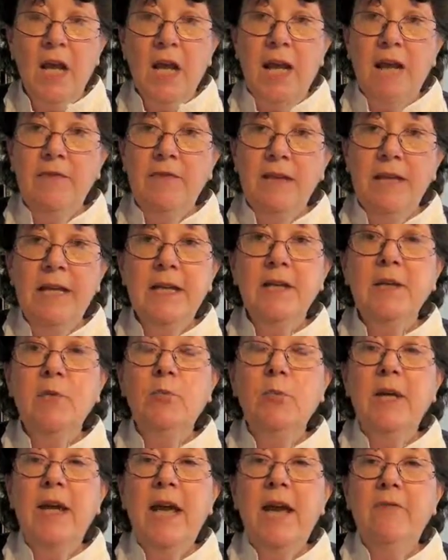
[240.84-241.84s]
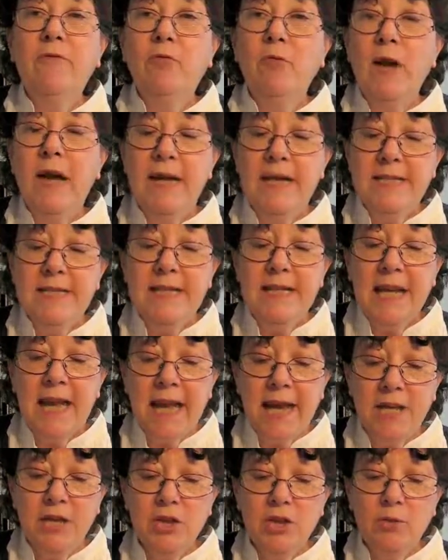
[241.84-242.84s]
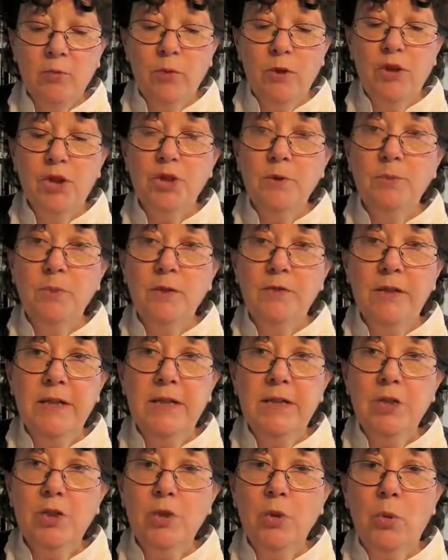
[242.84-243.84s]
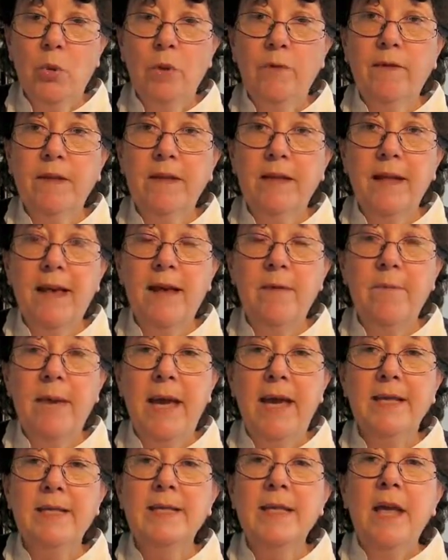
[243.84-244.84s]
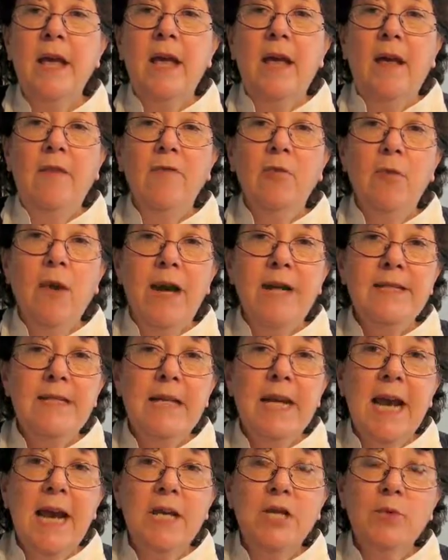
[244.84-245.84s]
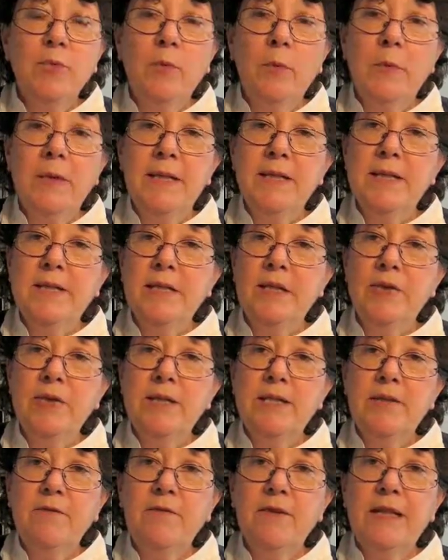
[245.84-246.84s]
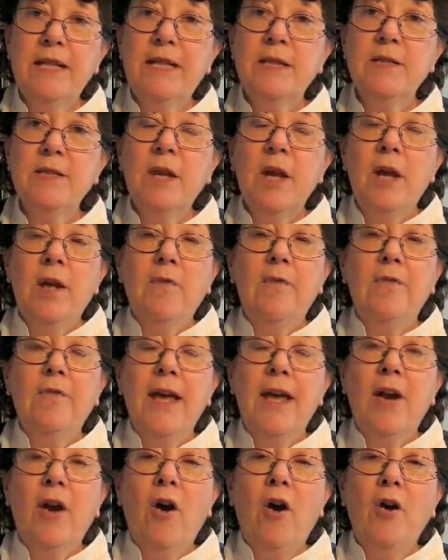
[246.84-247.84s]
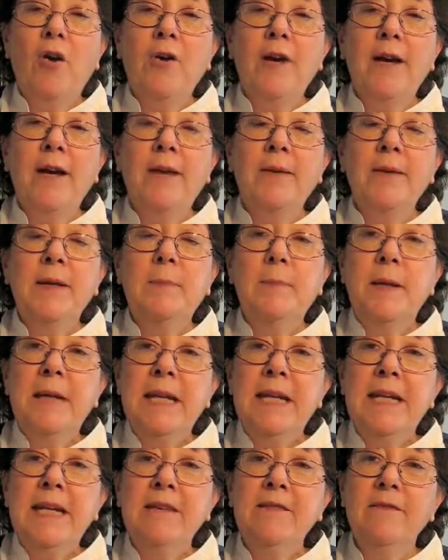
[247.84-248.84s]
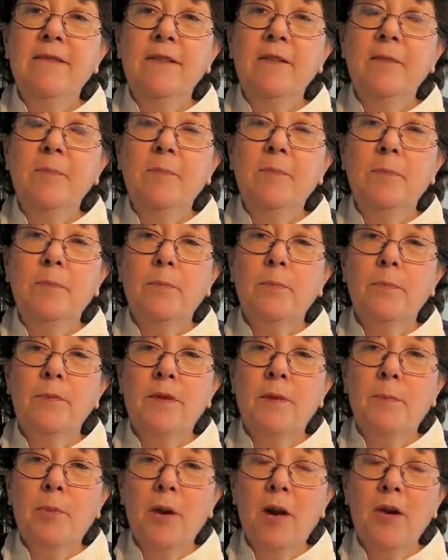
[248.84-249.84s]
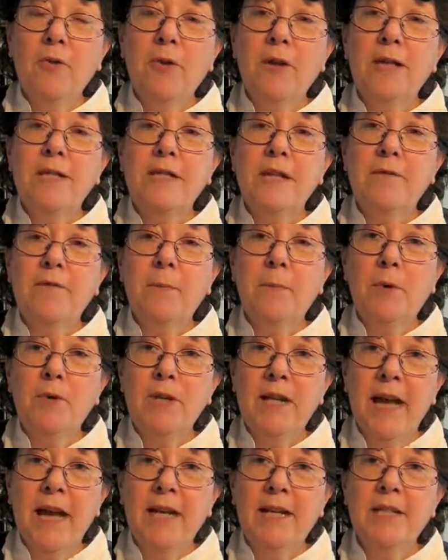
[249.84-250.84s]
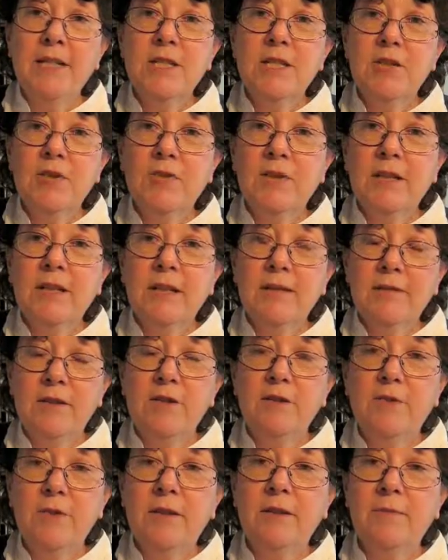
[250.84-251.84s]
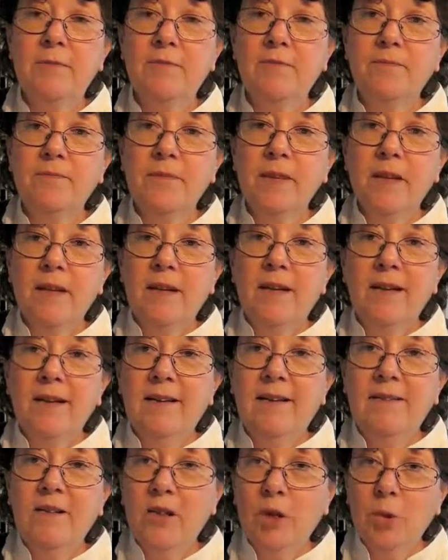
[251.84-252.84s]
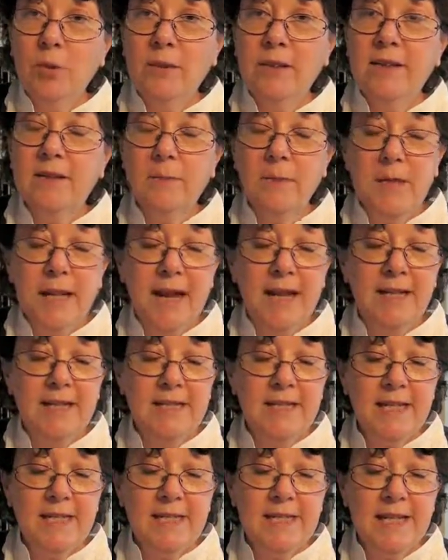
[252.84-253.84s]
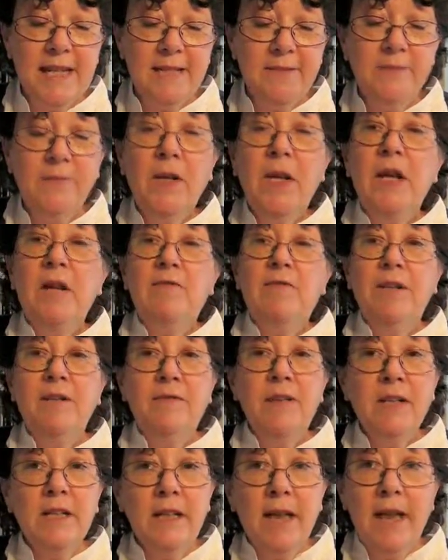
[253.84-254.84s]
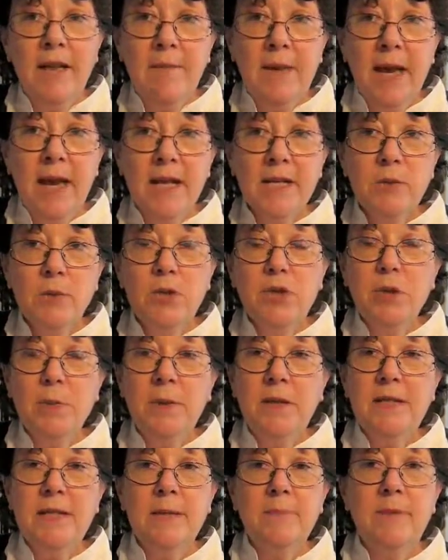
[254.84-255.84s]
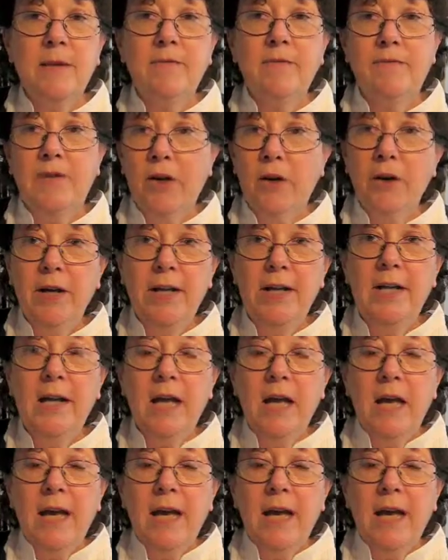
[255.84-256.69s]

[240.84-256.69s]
and then we have rising action, which is moving us toward the climax. And the rising action will be a series of things that are impeding the progress of the protagonist to the goal that the protagonist has set. Then the climax, which could be something very